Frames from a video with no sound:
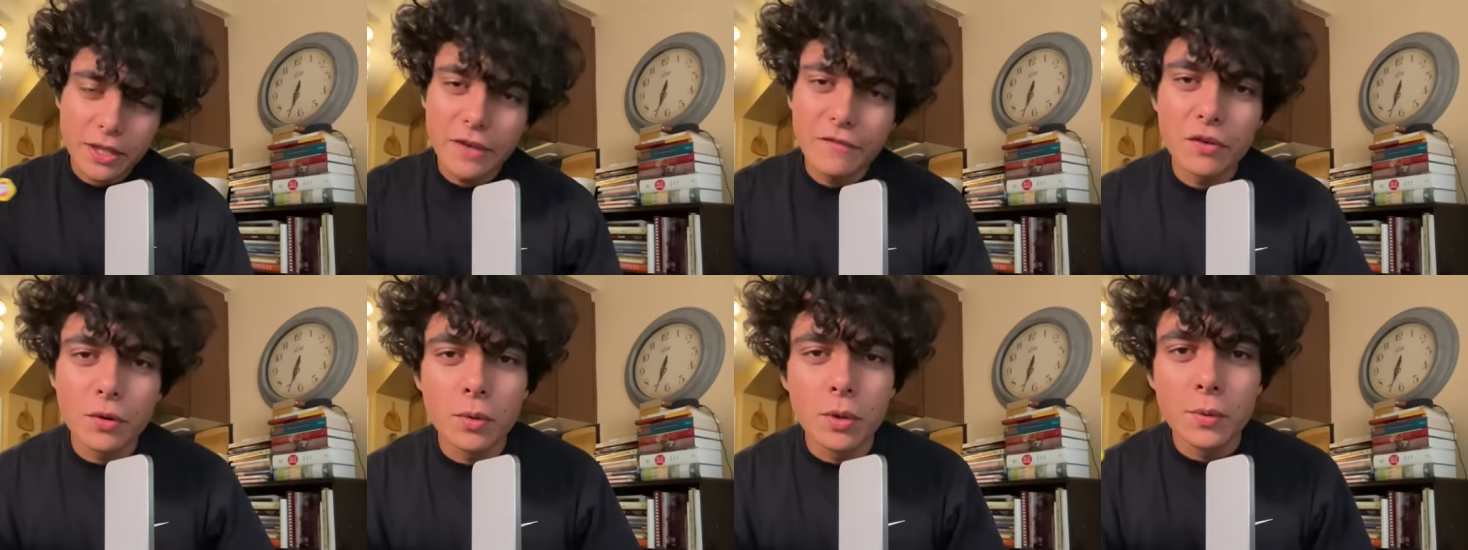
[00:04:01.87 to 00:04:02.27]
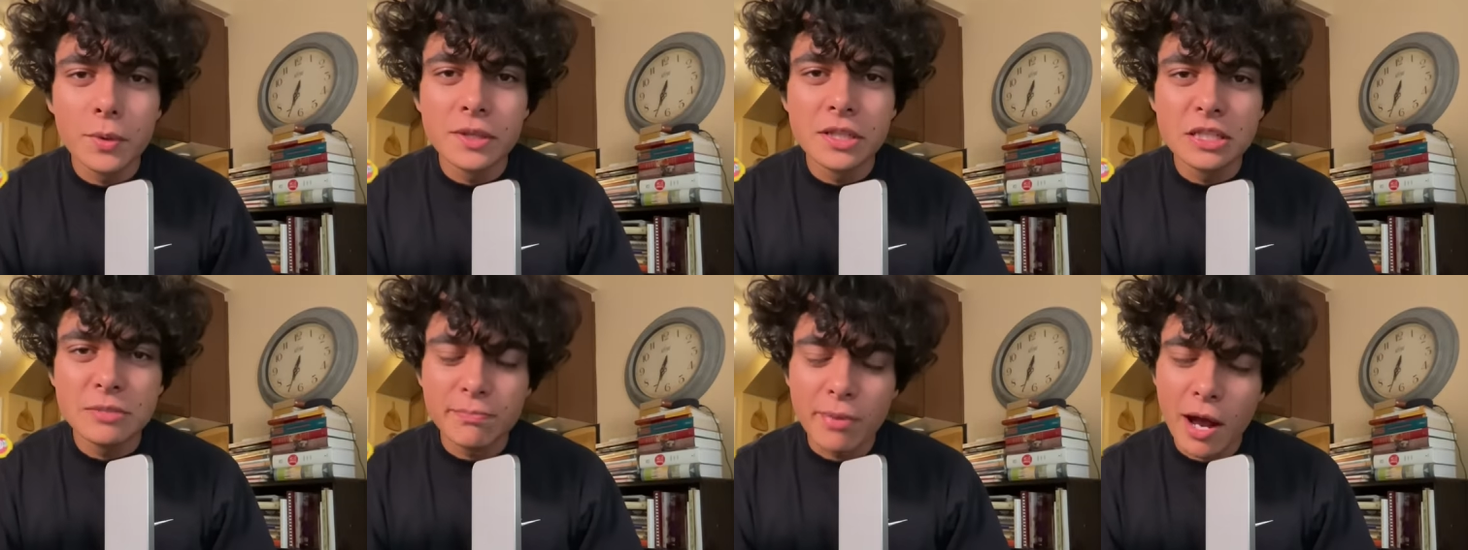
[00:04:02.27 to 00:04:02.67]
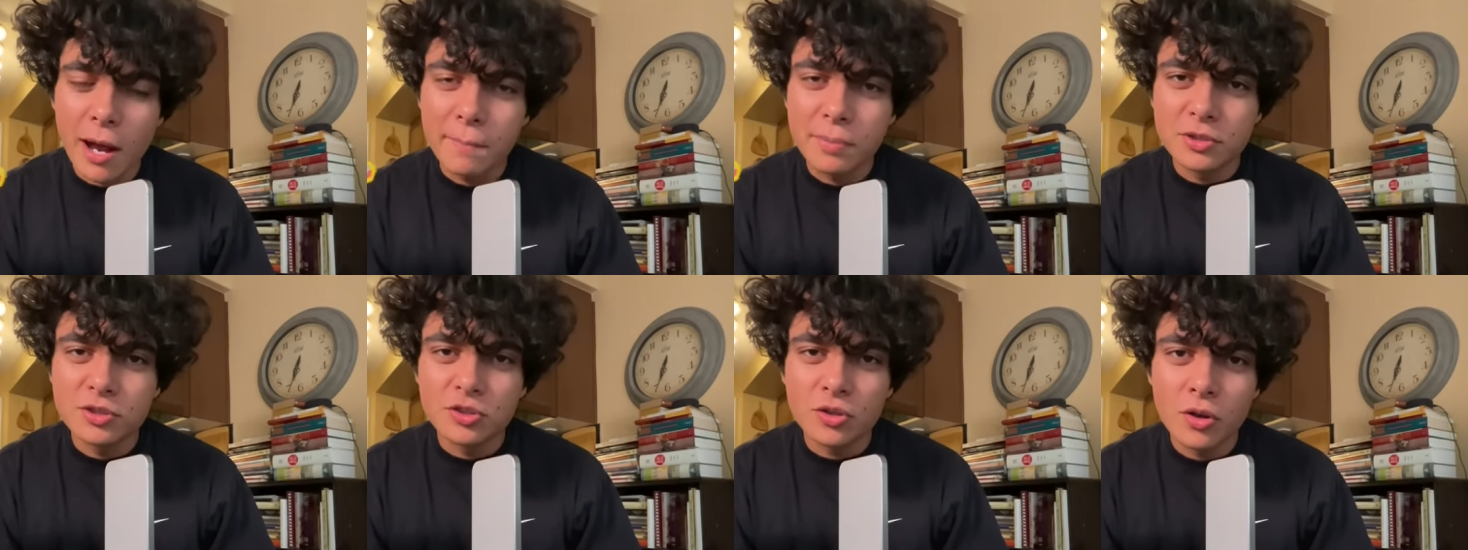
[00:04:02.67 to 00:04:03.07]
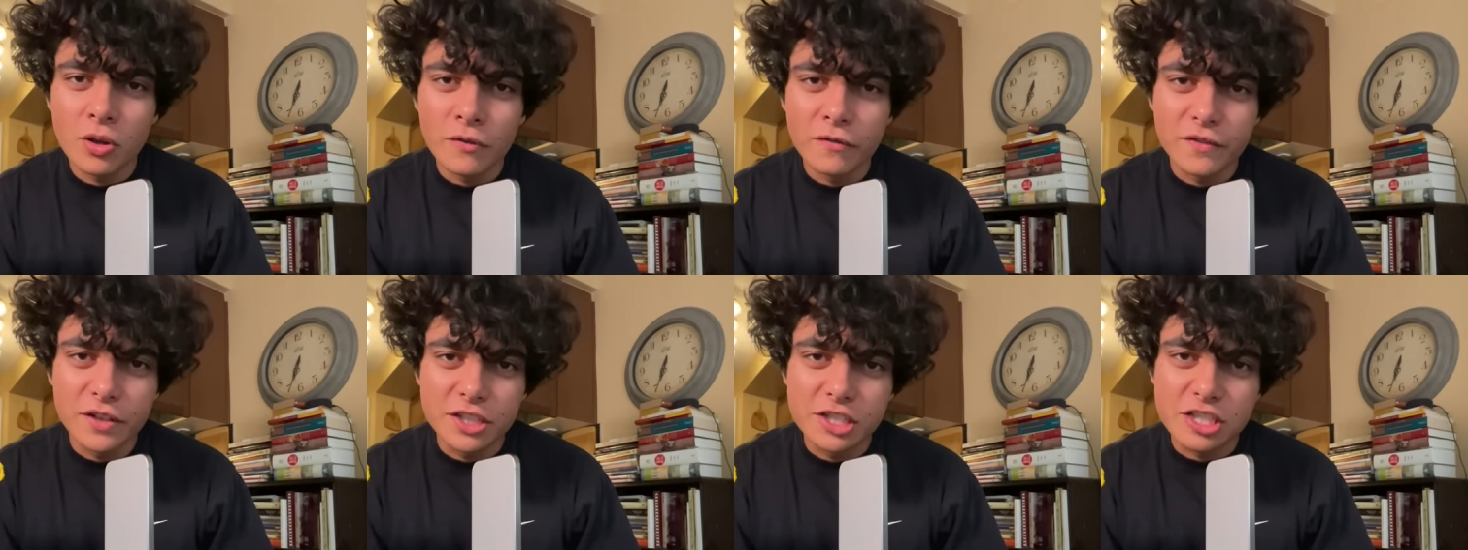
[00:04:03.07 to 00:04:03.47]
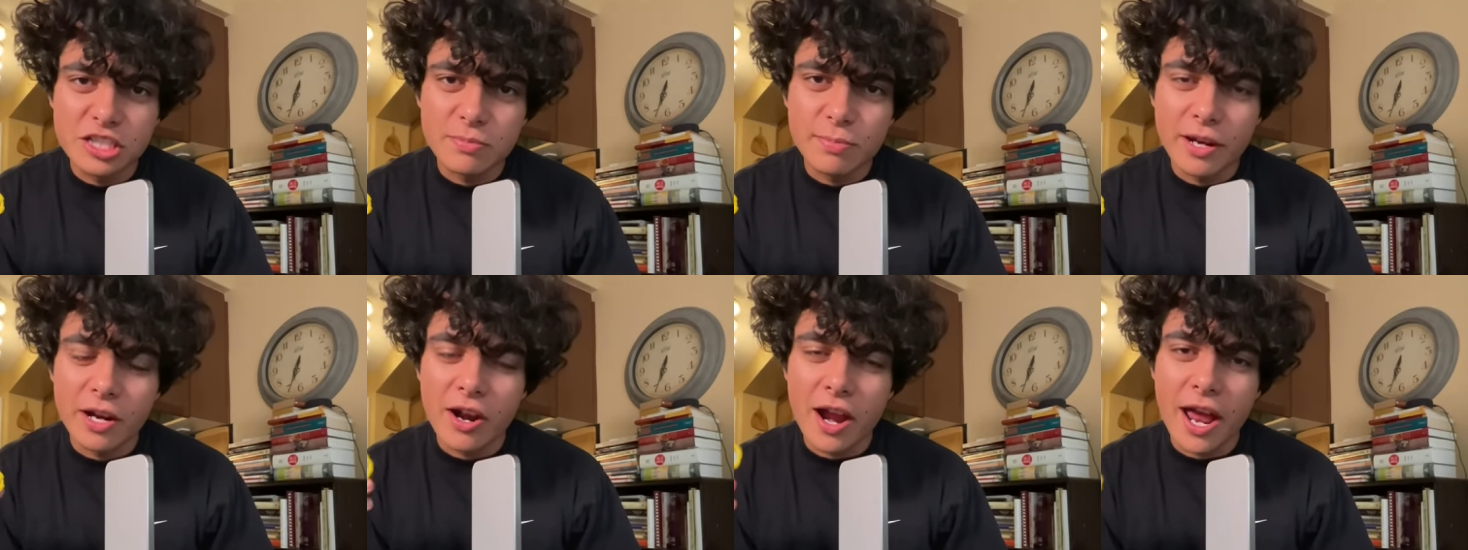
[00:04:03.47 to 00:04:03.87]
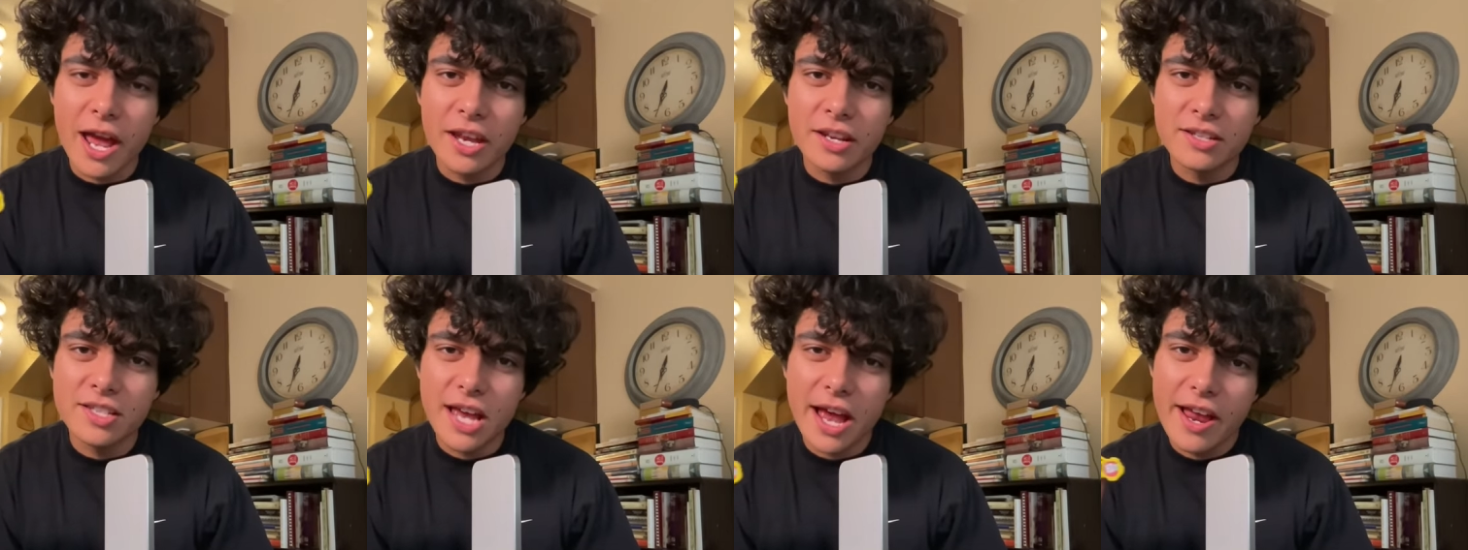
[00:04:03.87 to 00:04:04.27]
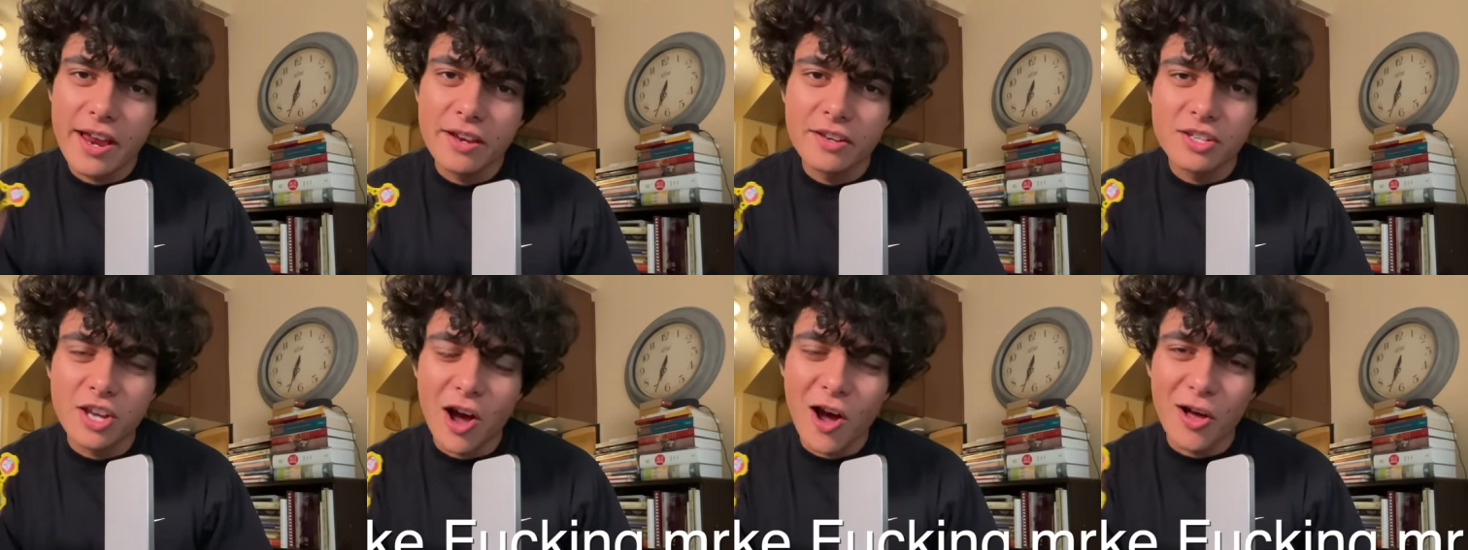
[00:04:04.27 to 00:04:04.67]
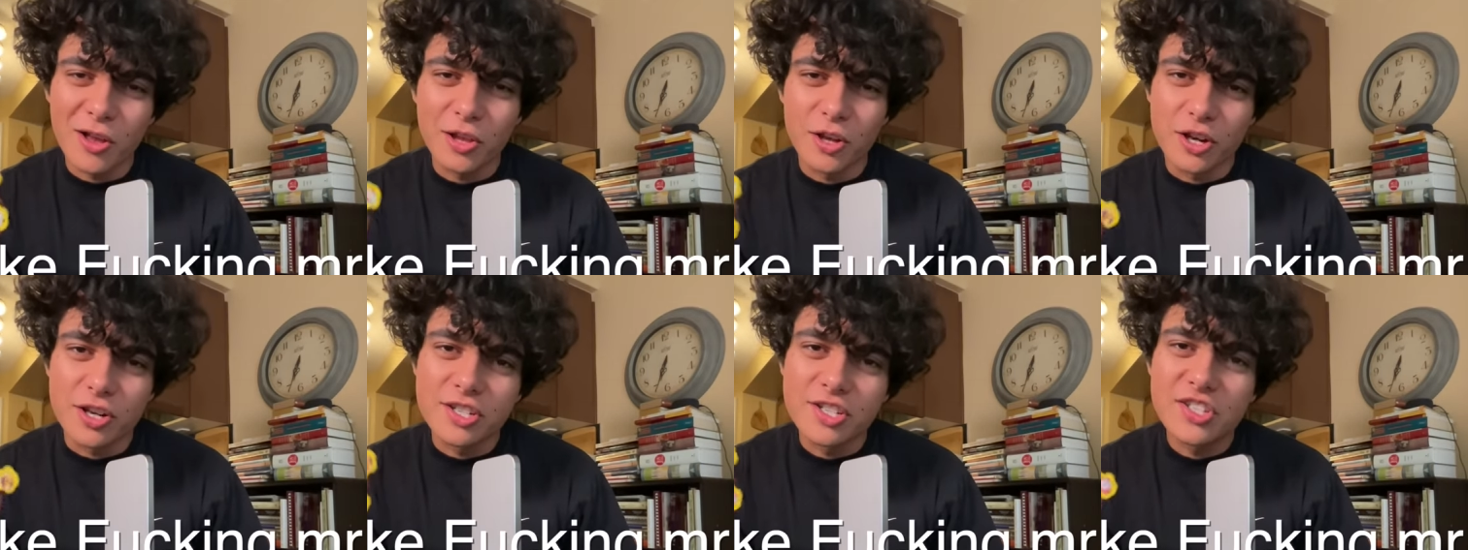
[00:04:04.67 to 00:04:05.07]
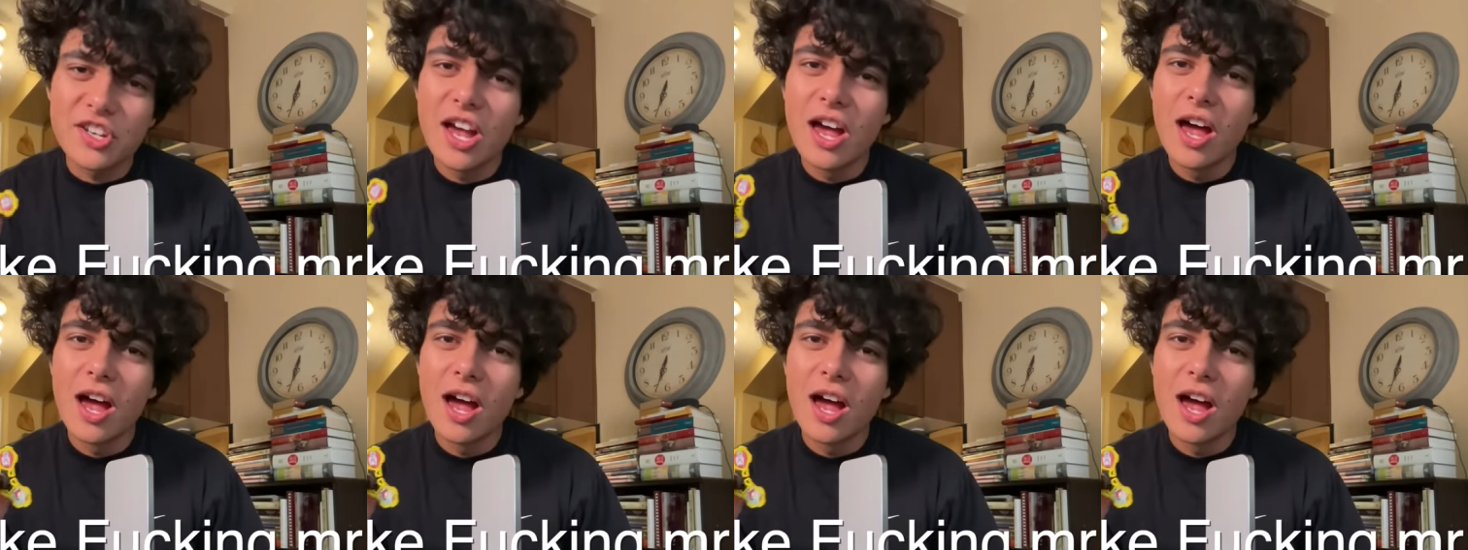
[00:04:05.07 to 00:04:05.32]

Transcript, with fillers: If you wanna win this Paw Patrol fidget spinner and $10,